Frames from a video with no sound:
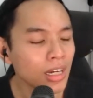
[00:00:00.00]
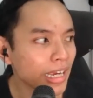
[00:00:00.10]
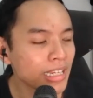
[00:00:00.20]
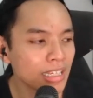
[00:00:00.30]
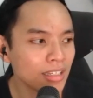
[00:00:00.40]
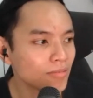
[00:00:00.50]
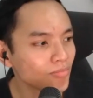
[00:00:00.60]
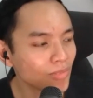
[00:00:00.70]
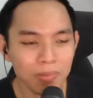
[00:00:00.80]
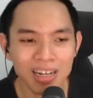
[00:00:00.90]
any
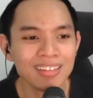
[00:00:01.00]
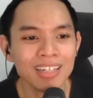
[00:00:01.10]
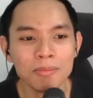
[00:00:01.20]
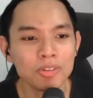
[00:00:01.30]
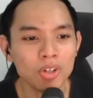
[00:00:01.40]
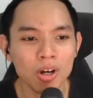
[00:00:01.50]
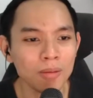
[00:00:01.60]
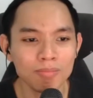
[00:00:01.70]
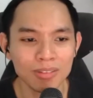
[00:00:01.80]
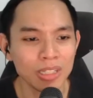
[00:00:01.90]
part-time
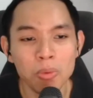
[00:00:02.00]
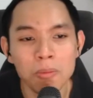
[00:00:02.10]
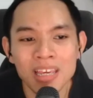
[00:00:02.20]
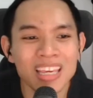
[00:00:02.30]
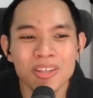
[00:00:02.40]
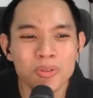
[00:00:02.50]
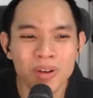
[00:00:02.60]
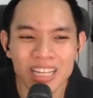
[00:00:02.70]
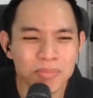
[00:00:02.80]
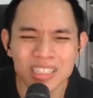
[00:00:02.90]
job, they won't pay
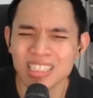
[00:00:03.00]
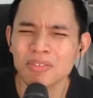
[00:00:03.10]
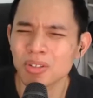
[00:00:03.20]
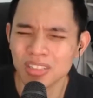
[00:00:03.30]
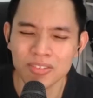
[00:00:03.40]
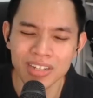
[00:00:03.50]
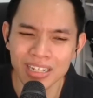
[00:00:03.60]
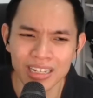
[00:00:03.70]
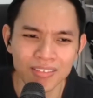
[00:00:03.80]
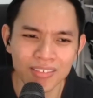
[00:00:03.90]
you as much as 40
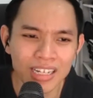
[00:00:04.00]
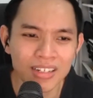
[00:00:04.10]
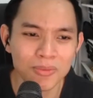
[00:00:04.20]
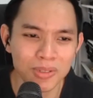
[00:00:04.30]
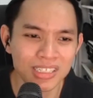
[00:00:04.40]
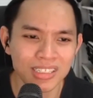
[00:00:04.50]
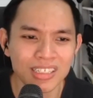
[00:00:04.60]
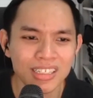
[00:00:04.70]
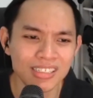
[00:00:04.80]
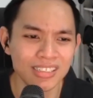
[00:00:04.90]
ringgit, right? Which
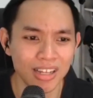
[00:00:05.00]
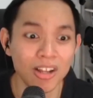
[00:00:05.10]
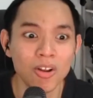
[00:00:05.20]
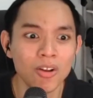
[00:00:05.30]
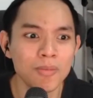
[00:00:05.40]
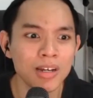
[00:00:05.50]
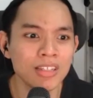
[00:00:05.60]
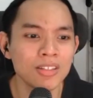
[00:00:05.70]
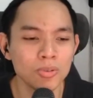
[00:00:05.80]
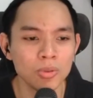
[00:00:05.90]
is a lot of
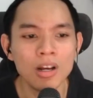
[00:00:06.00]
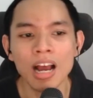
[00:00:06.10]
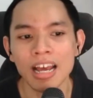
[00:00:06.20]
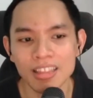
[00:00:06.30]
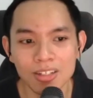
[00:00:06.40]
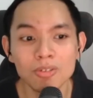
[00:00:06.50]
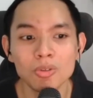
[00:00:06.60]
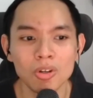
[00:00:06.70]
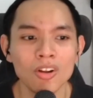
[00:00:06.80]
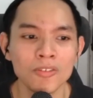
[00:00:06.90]
money to
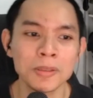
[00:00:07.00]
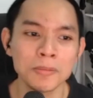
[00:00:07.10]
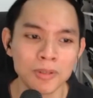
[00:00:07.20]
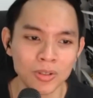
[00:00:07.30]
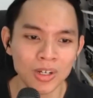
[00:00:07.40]
a lot of people.